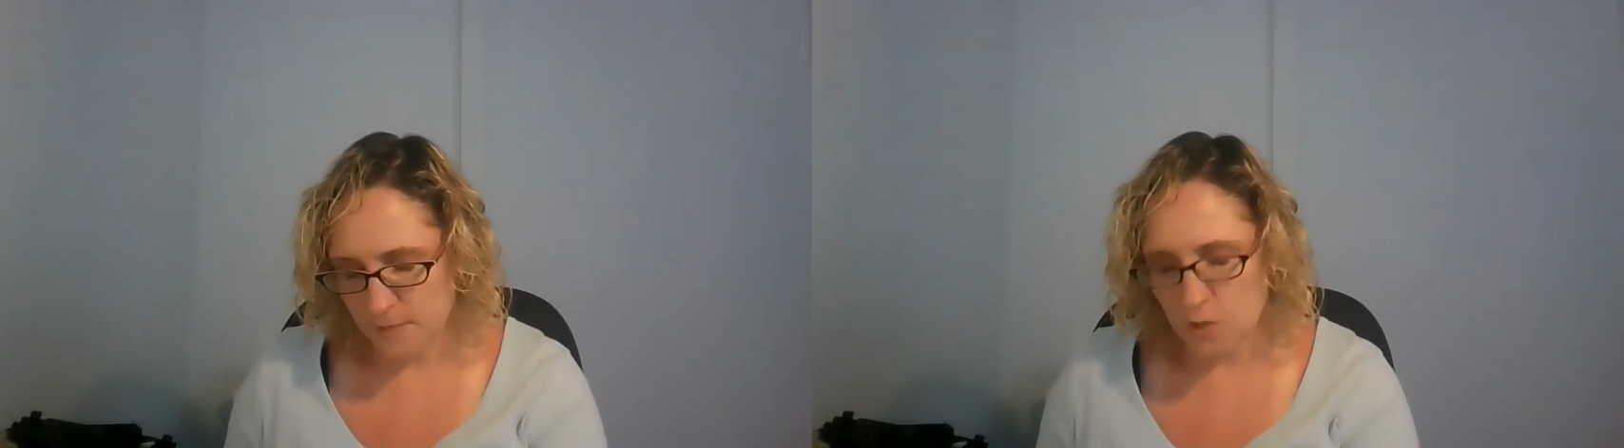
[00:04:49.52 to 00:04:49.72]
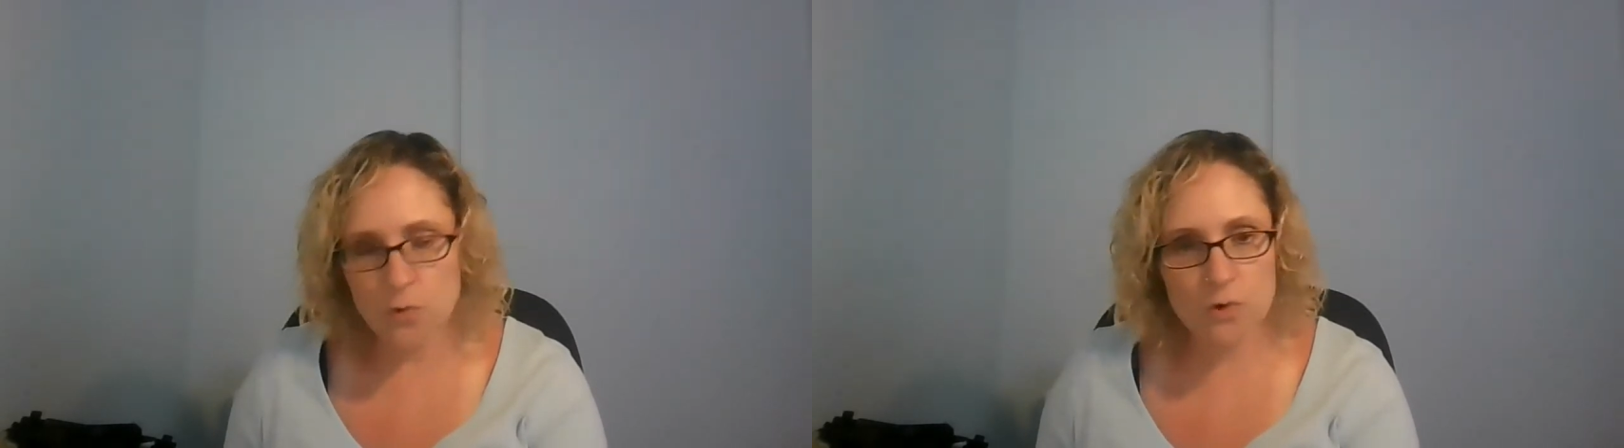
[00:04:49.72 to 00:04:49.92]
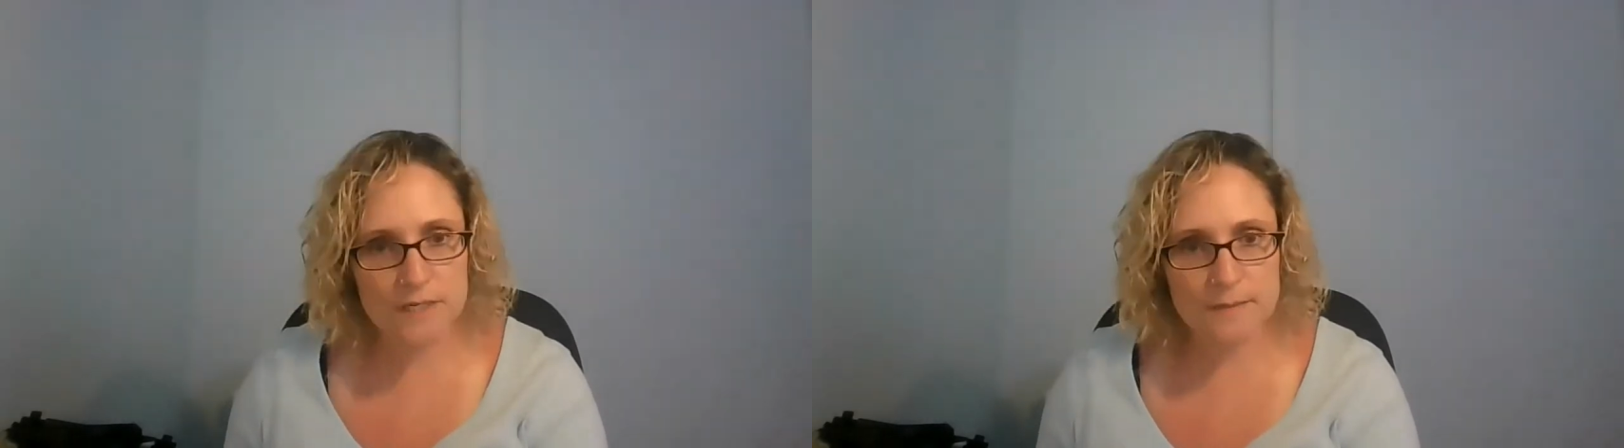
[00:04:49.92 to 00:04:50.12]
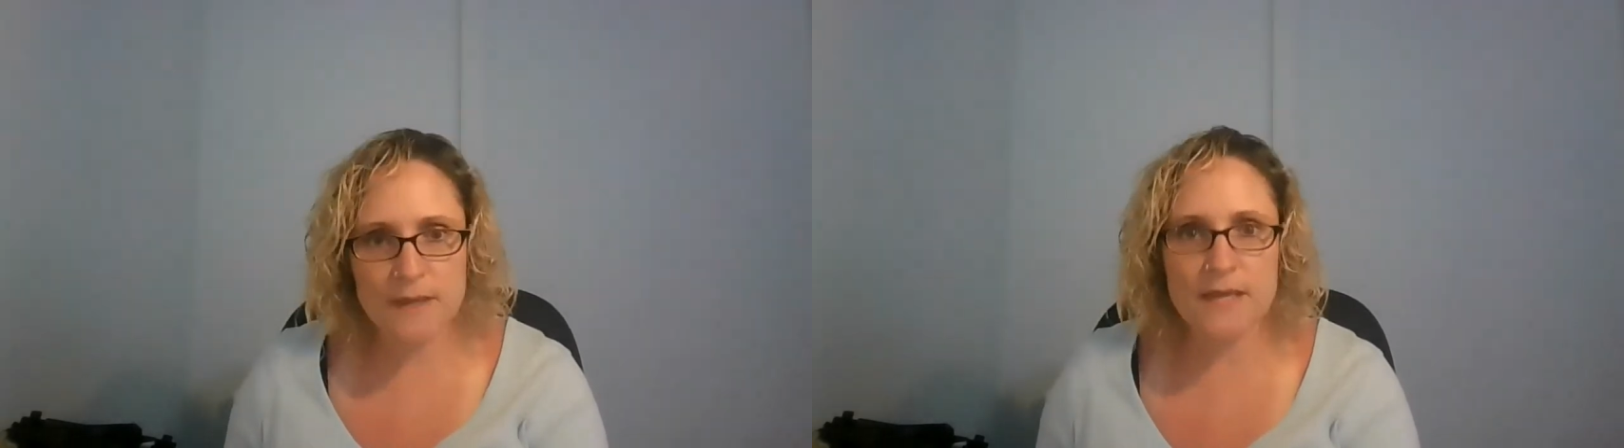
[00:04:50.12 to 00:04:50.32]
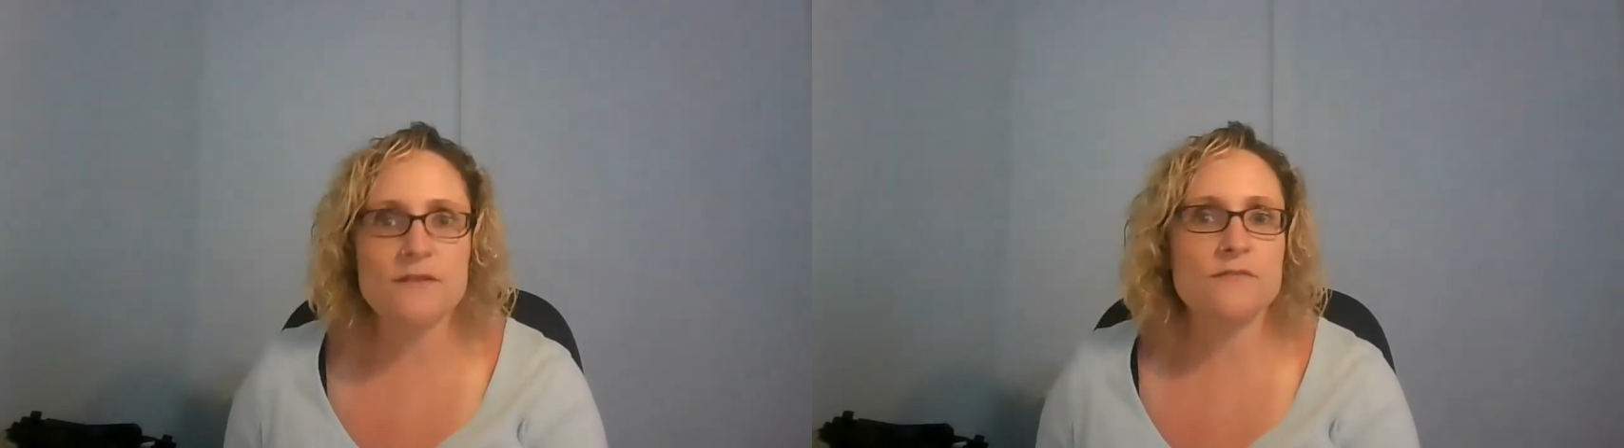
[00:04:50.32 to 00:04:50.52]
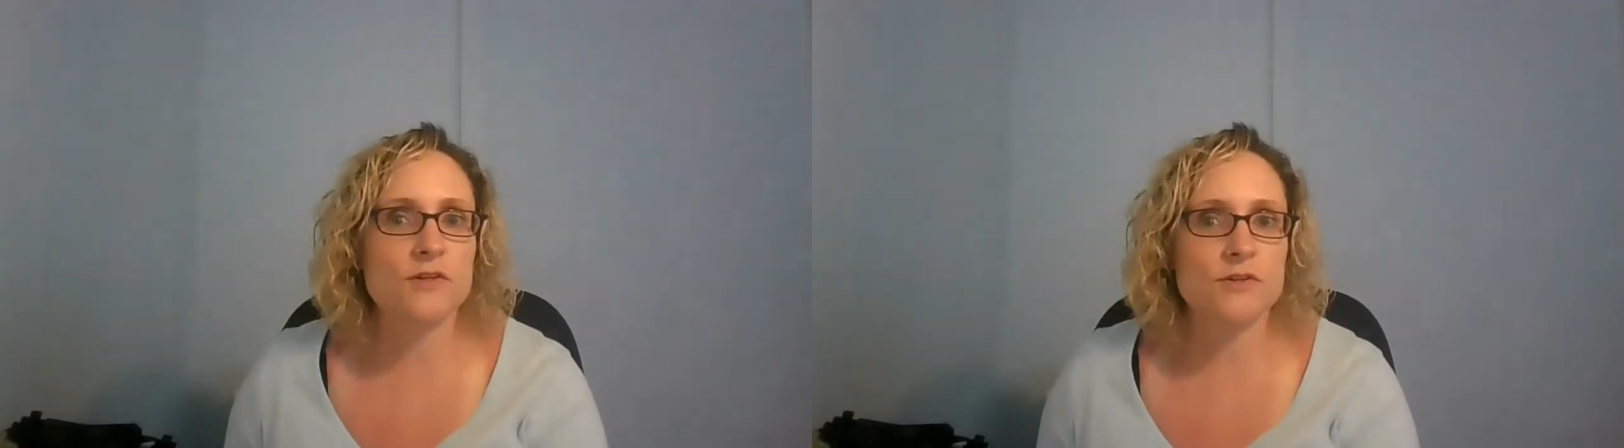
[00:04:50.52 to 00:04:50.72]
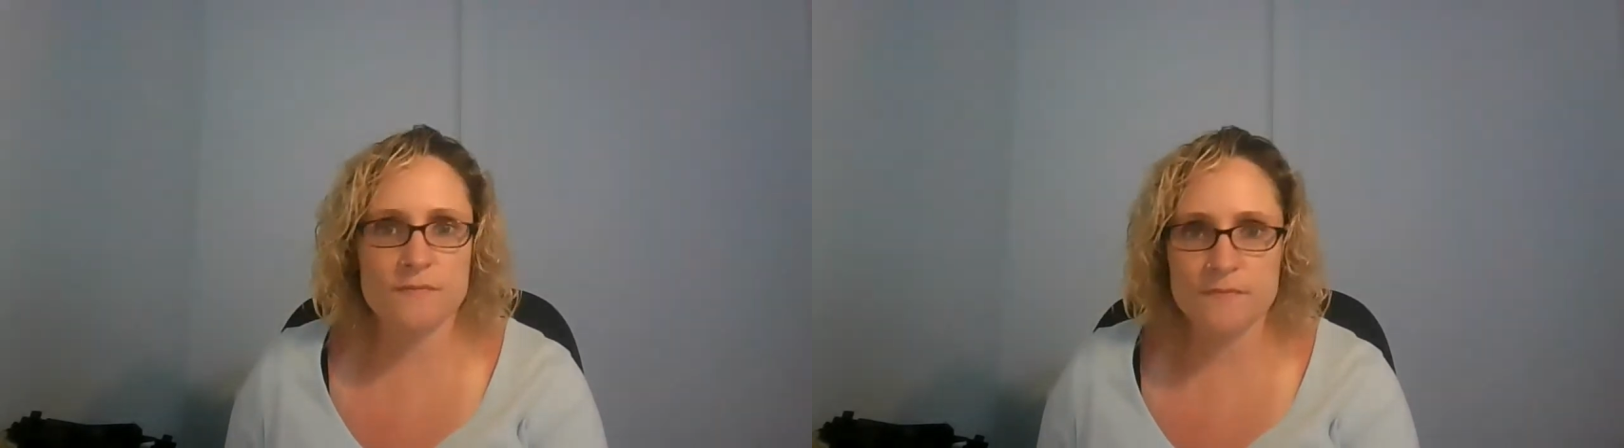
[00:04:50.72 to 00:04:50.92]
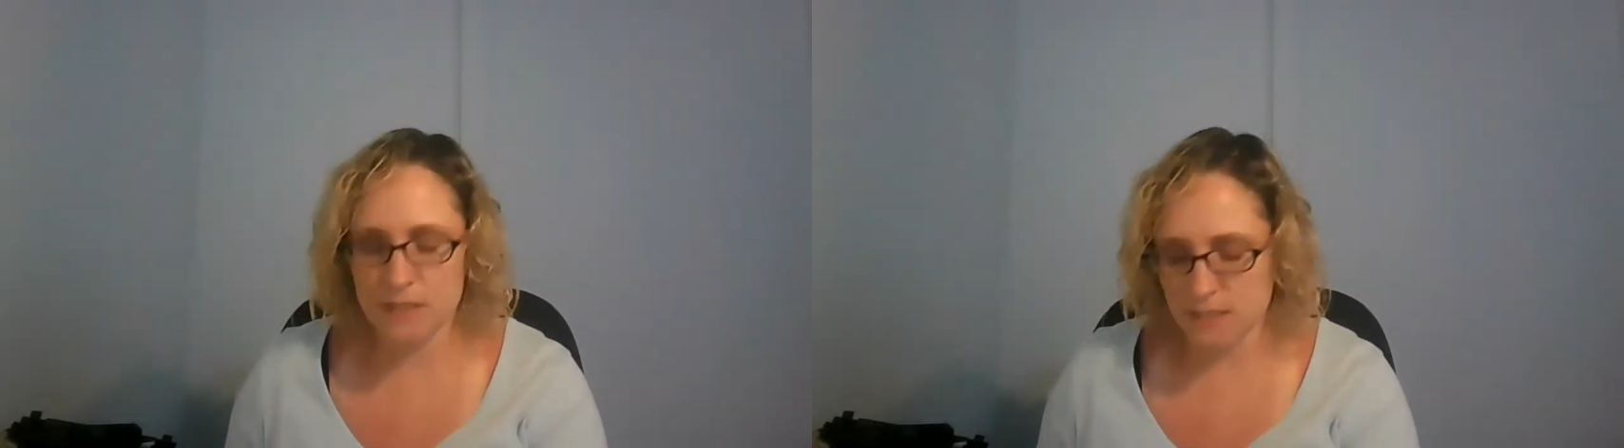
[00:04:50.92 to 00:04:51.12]
hoarding
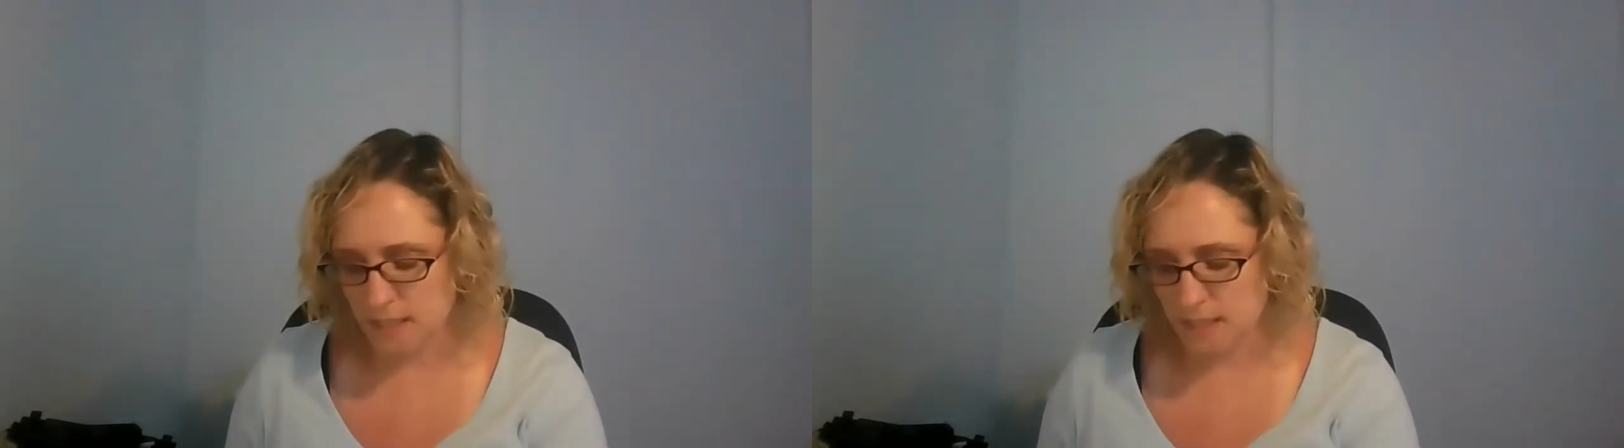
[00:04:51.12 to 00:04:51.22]
behavior, things